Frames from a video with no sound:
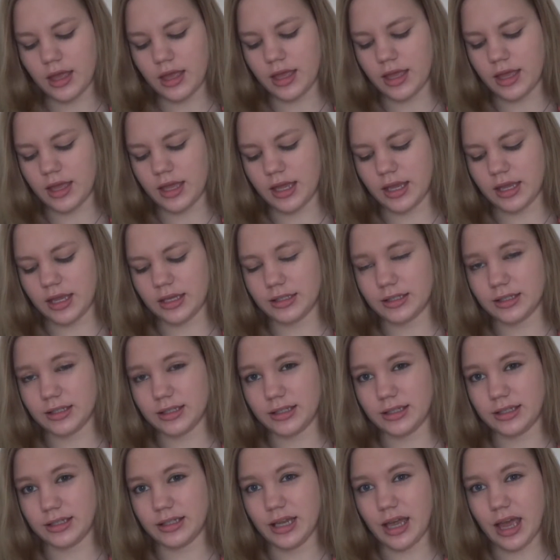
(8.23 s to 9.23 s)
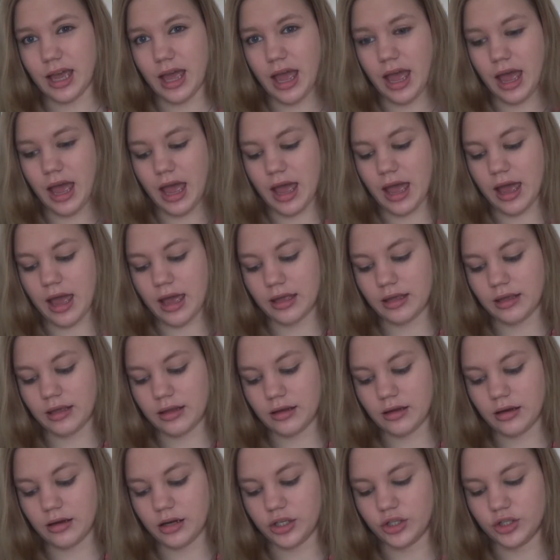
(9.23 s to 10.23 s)
It's a
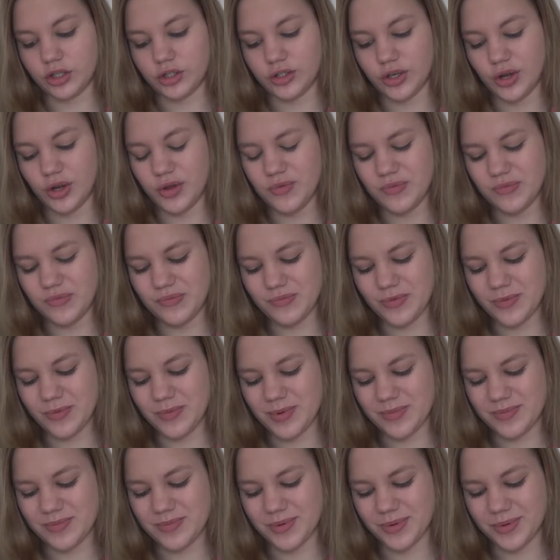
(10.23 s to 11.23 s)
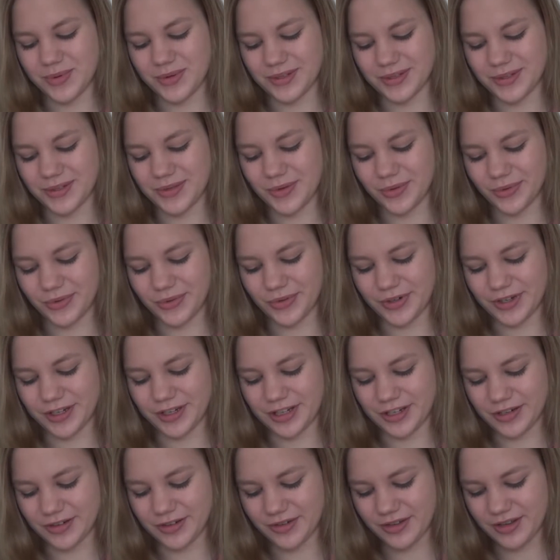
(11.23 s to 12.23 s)
tag. I don't remember what it's called right
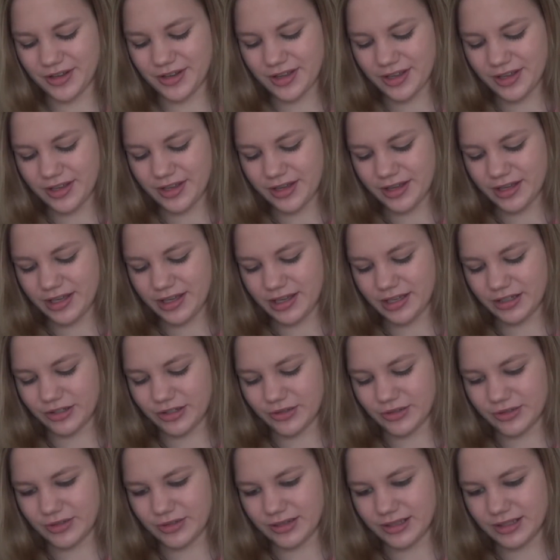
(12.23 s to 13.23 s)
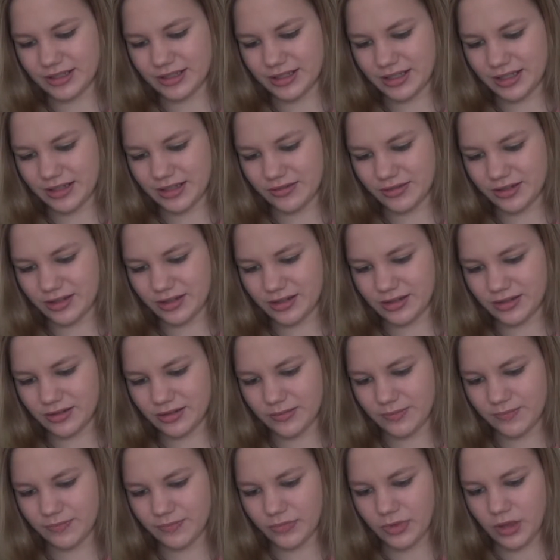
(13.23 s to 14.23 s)
now. Hang on, does it say on here?
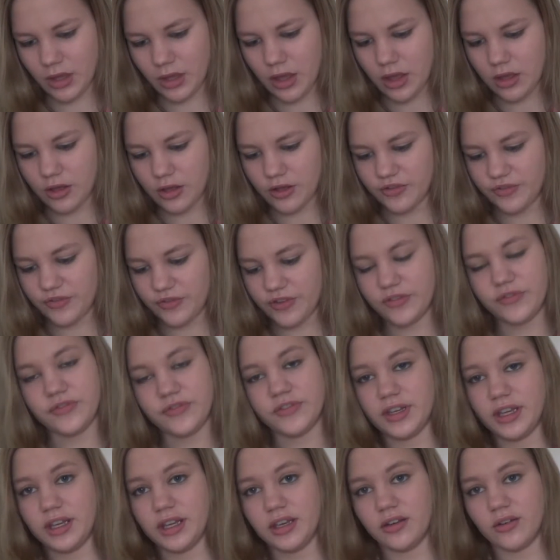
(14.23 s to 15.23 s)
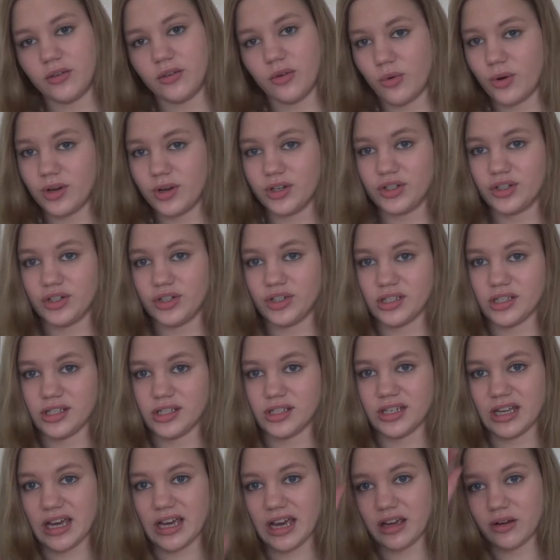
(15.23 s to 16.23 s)
15 questions
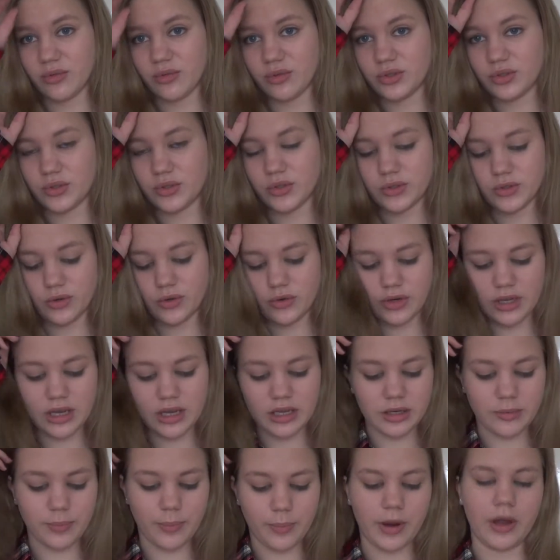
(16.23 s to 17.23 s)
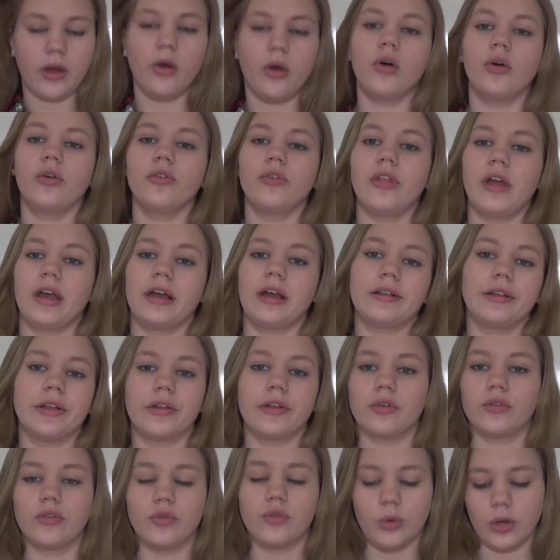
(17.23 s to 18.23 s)
tag, which was created by All That
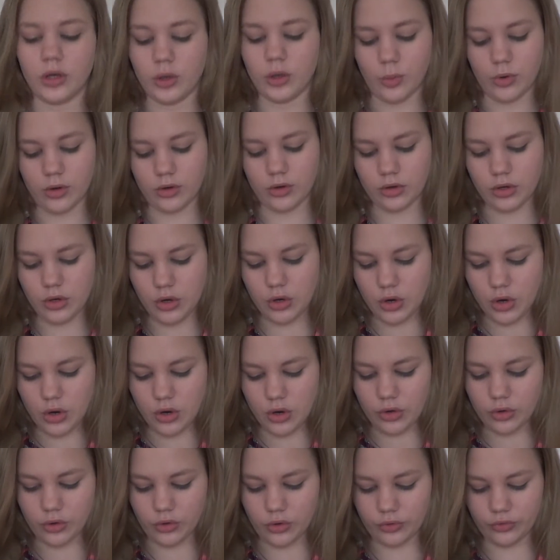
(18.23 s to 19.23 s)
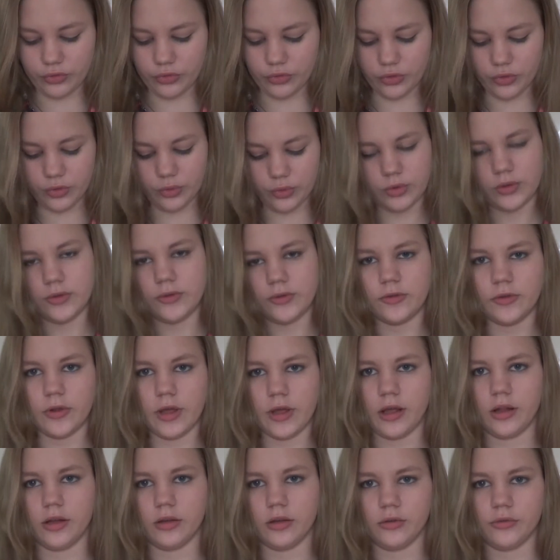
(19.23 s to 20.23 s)
Glitters 21, also known as
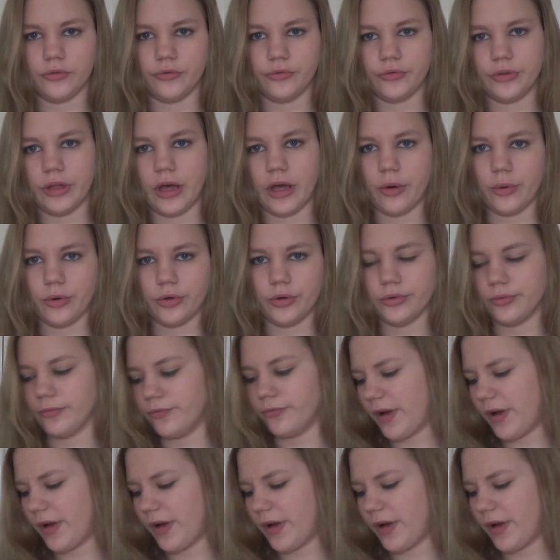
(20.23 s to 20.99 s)
Fowler.